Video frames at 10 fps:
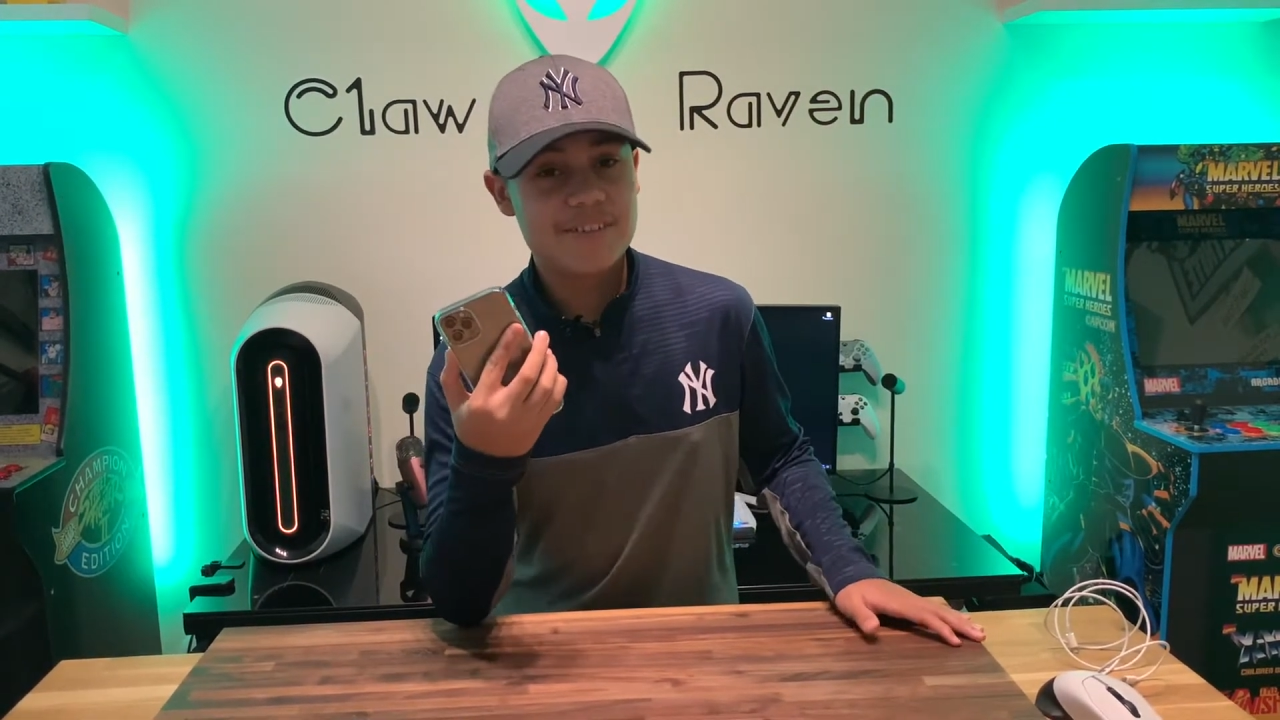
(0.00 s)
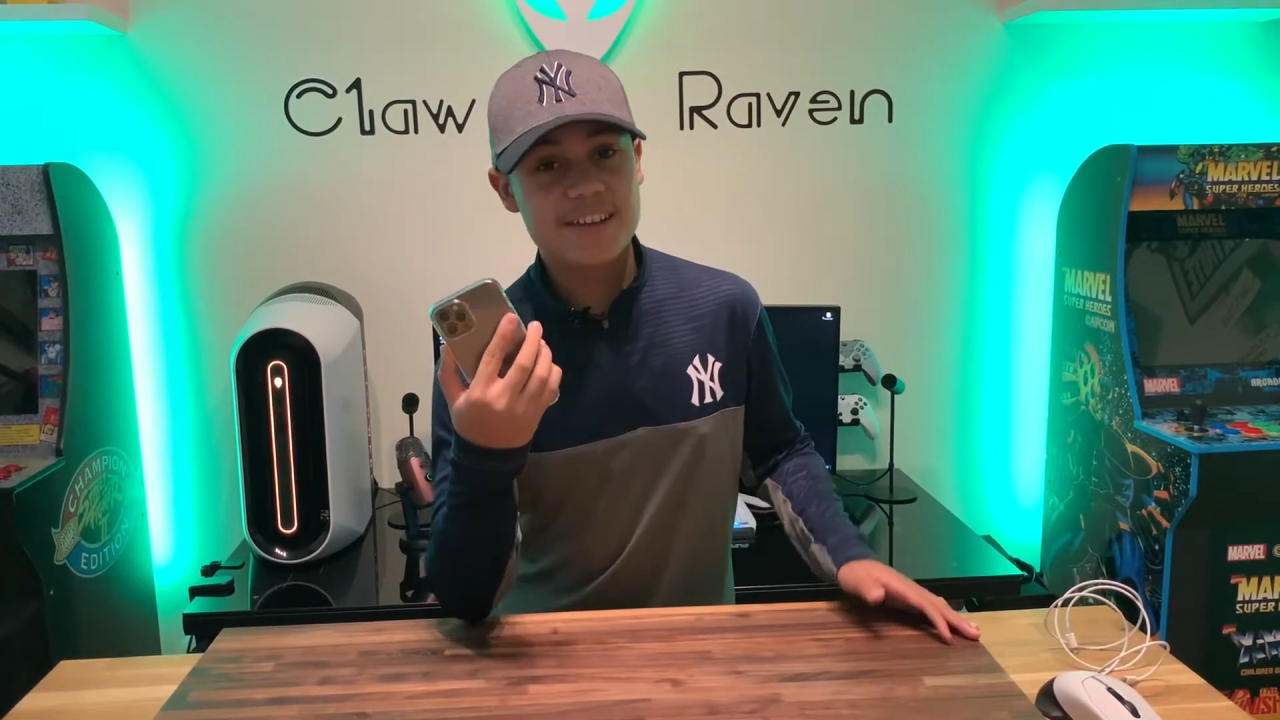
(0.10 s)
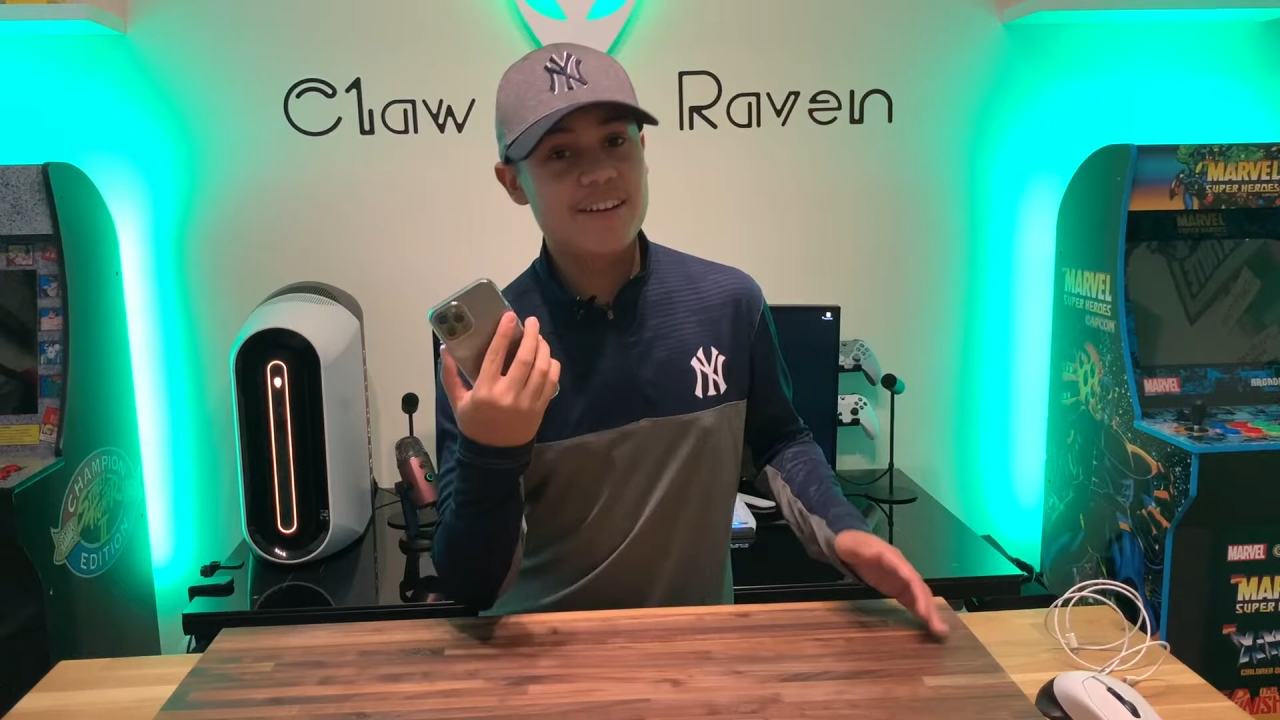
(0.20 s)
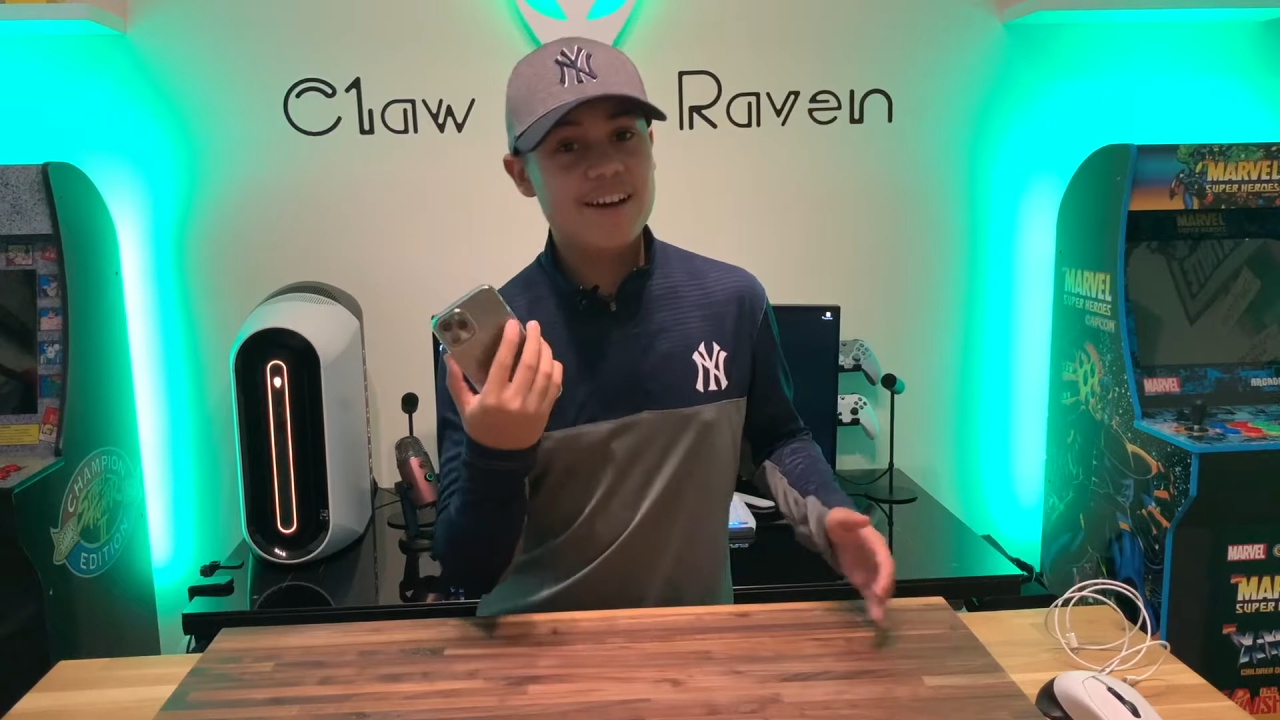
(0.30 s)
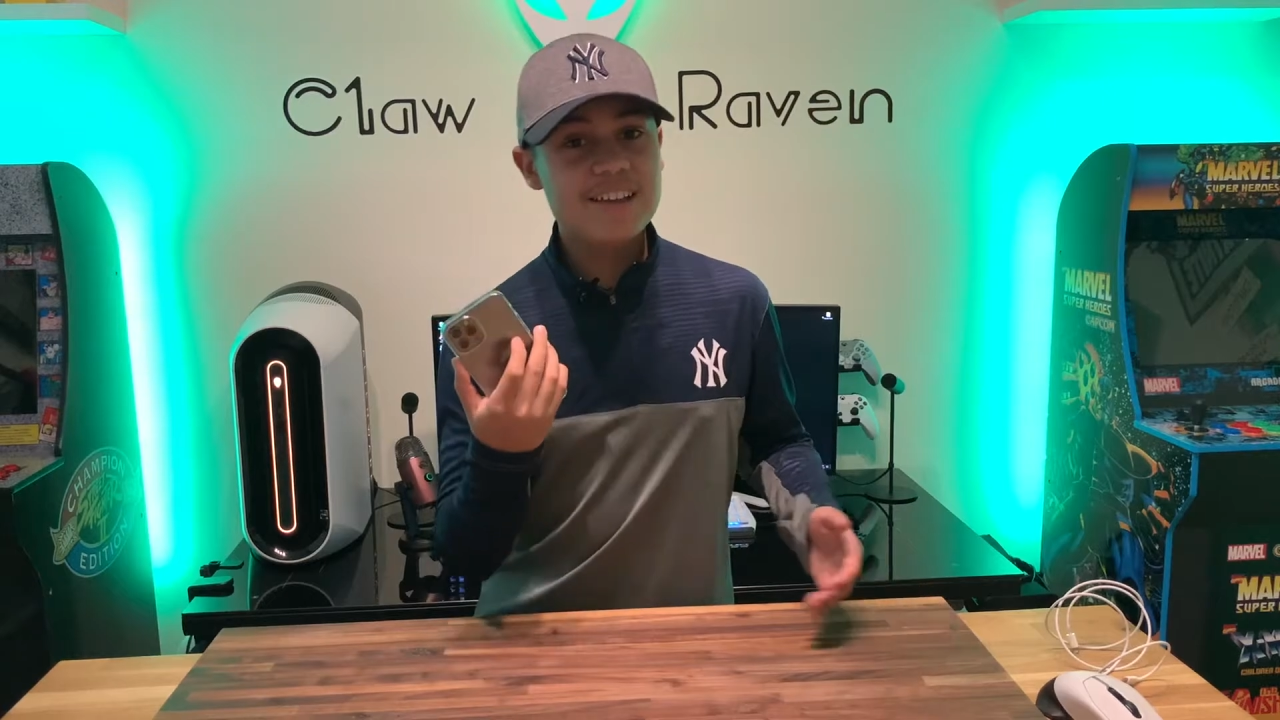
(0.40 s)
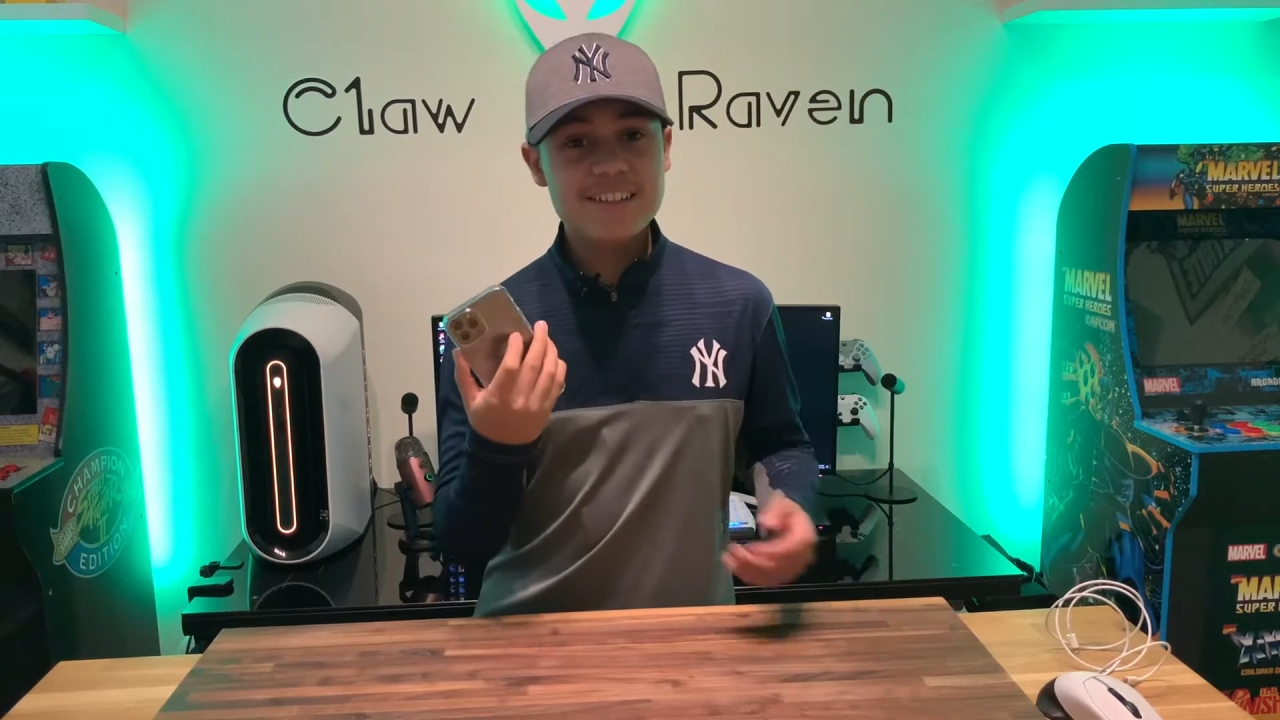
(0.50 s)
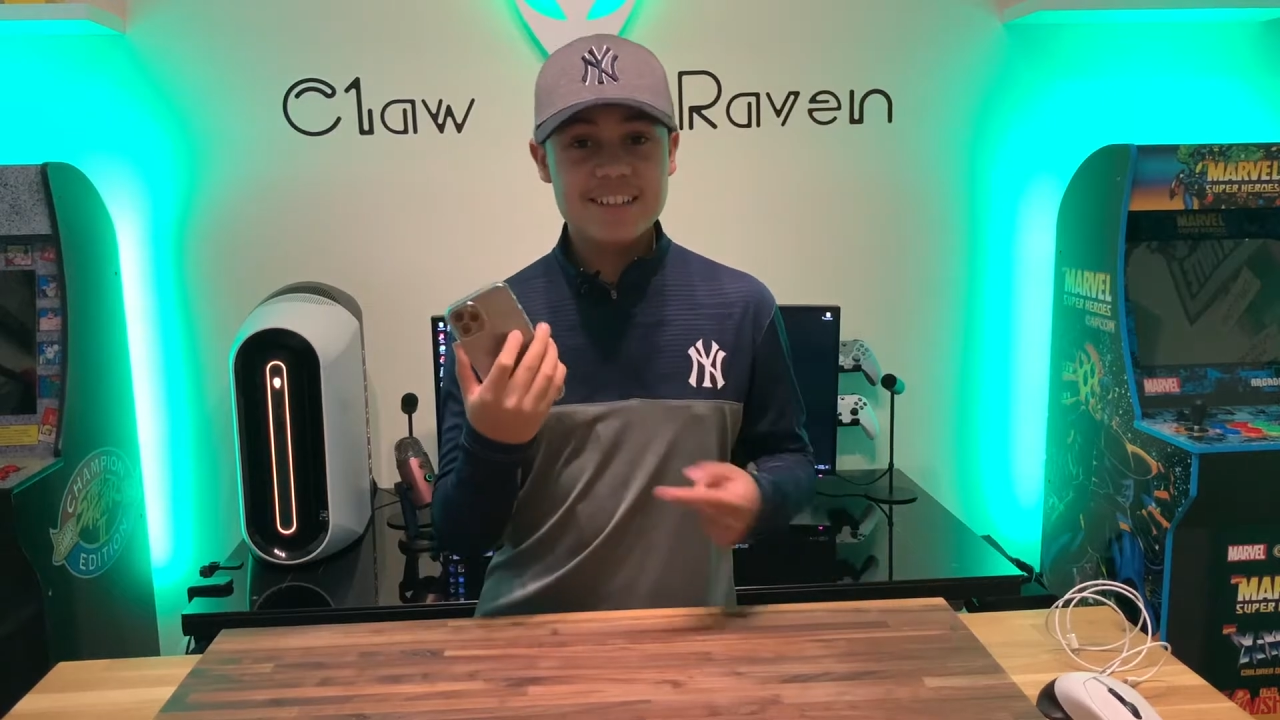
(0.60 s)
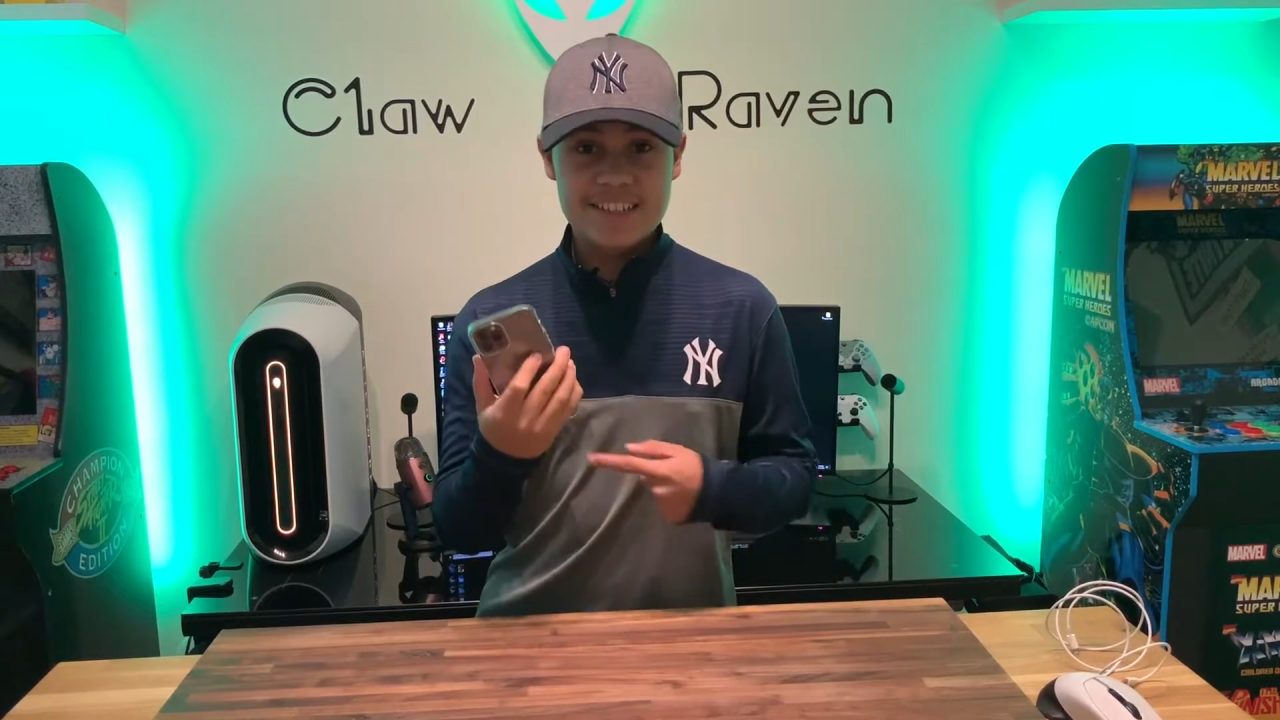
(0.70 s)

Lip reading: Like honestly,